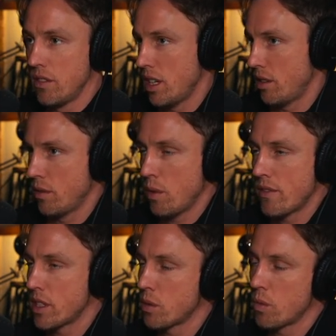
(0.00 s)
Right? Whether
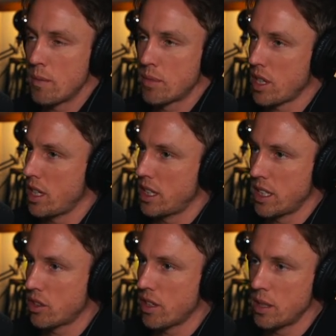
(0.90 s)
it's a website and
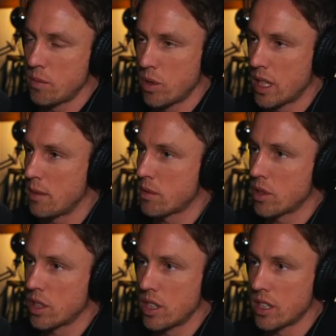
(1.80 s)
it trades Bored Apes and
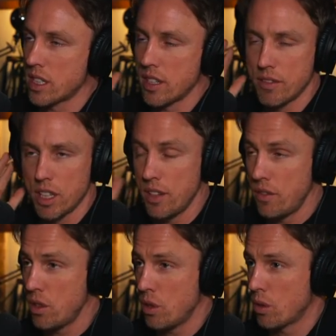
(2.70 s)
that kind of stuff. Like if
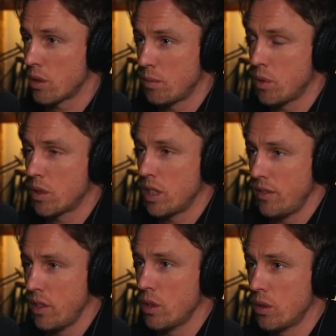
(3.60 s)
you go on
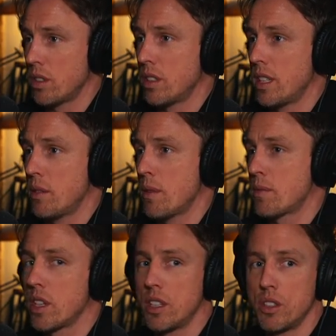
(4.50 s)
their
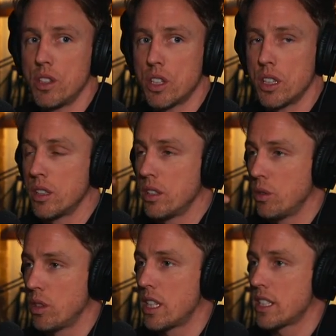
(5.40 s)
website and you look at
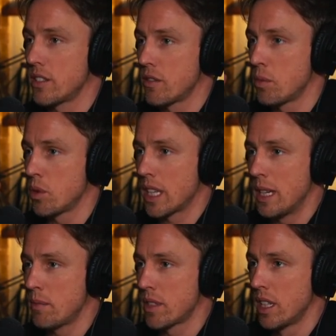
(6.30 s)
all the listings for Bored
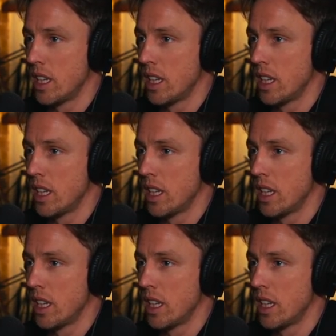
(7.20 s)
Apes,